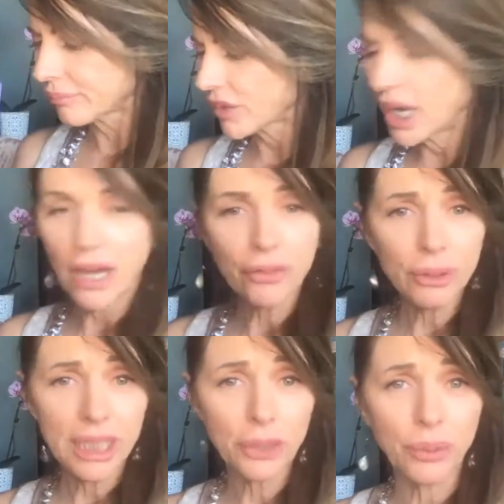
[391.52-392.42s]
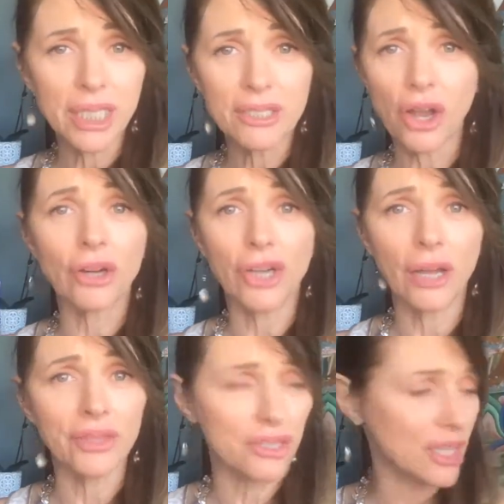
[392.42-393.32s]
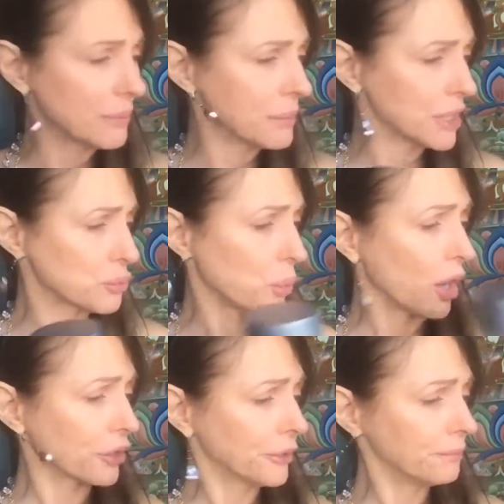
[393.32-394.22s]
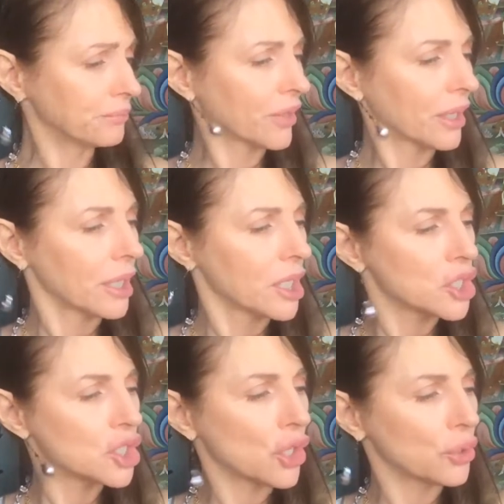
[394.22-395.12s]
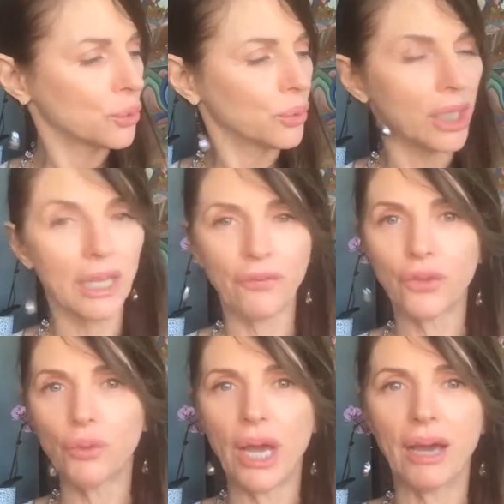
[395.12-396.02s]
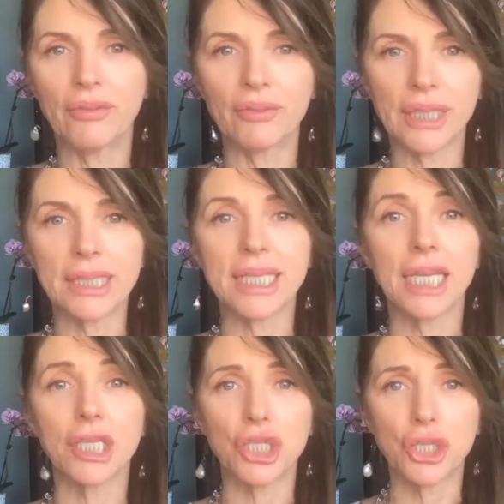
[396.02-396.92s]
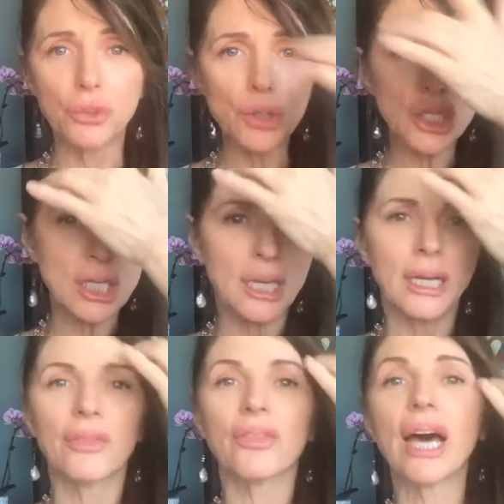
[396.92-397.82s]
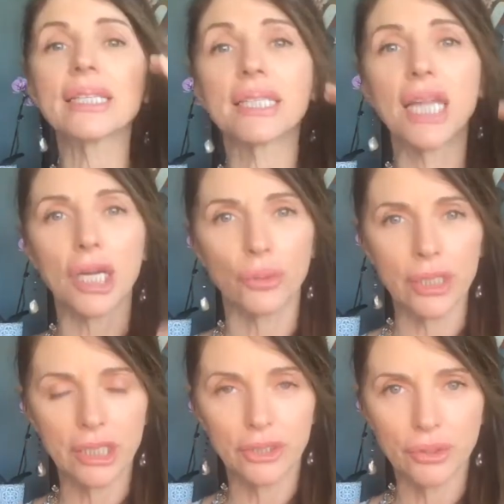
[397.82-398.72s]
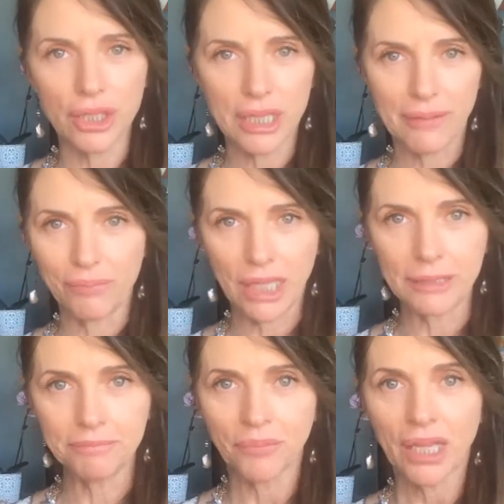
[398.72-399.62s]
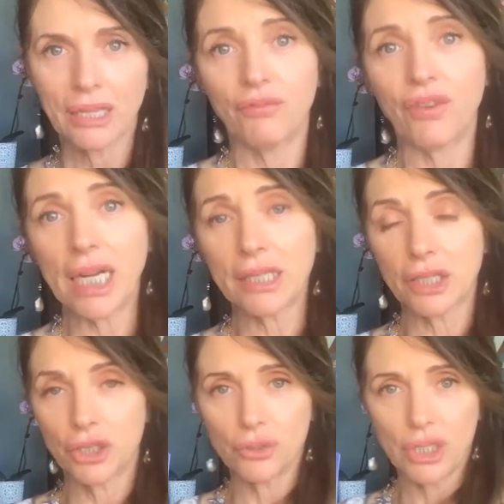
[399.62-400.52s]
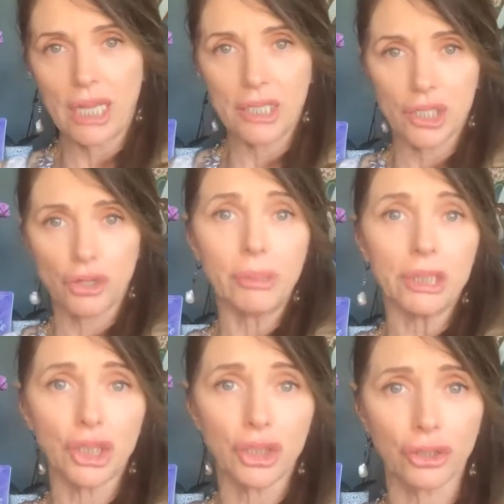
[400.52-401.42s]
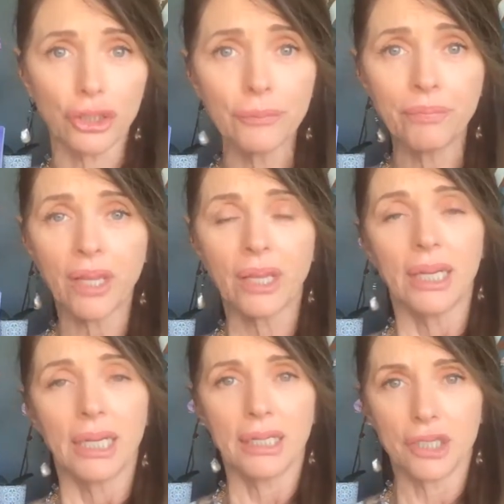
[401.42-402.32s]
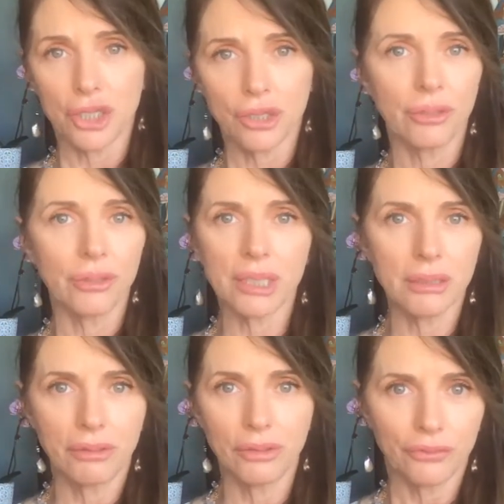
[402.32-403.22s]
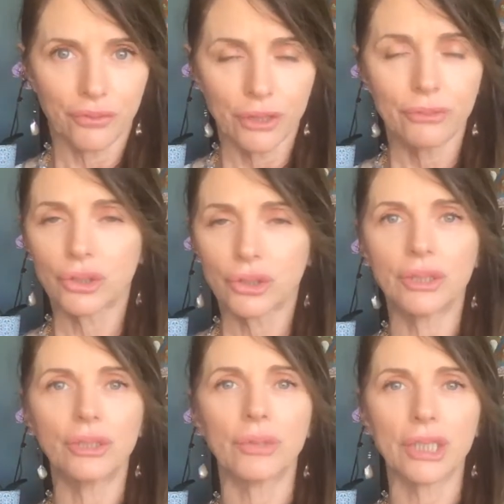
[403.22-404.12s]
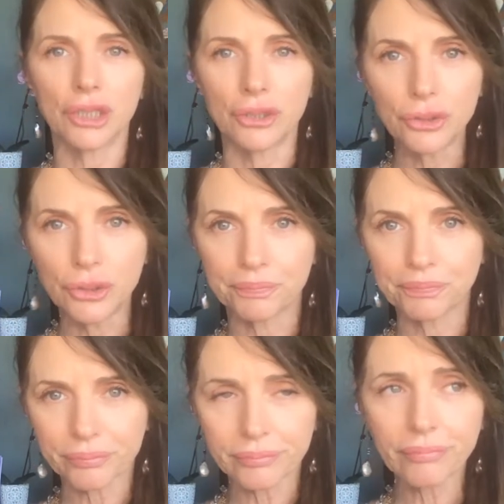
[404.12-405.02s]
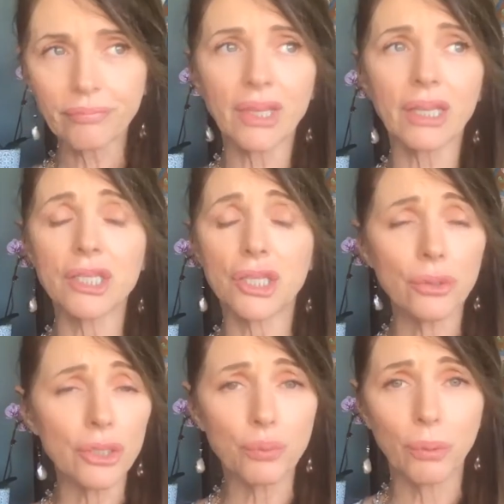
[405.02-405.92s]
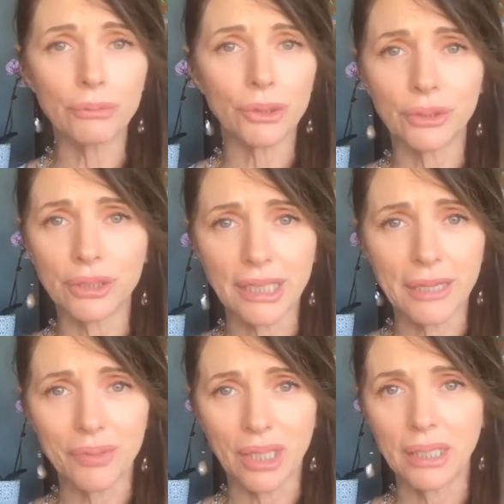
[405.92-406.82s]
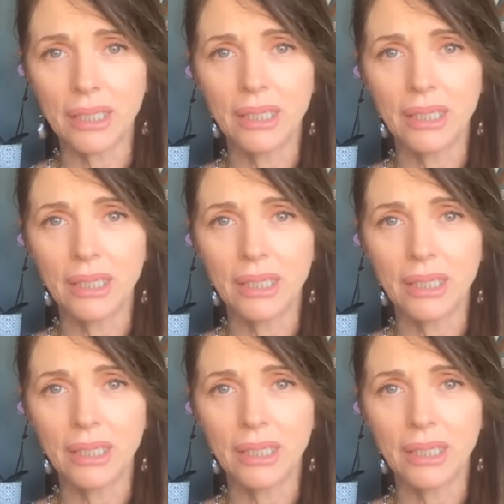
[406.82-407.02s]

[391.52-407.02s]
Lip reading: other liquids are not the same as water. So if you have, let's say, a juice, that's not going to do the same thing. In fact, the juice has so much sugar, and the sugar isn't good for you, so you don't want juice. Sodas won't do the same thing.